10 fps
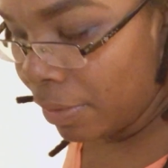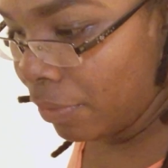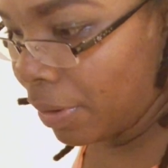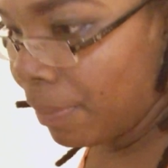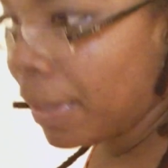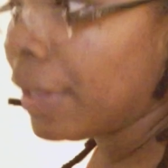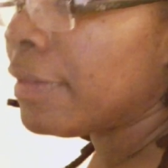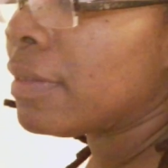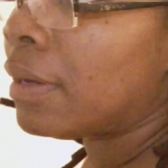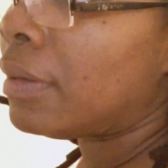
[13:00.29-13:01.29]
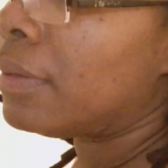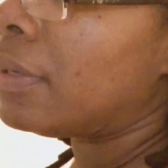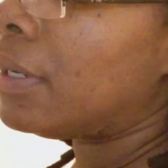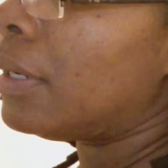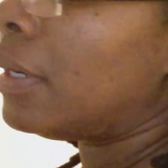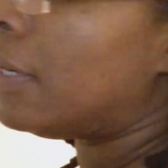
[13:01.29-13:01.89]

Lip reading: You know what I mean? So, ugh.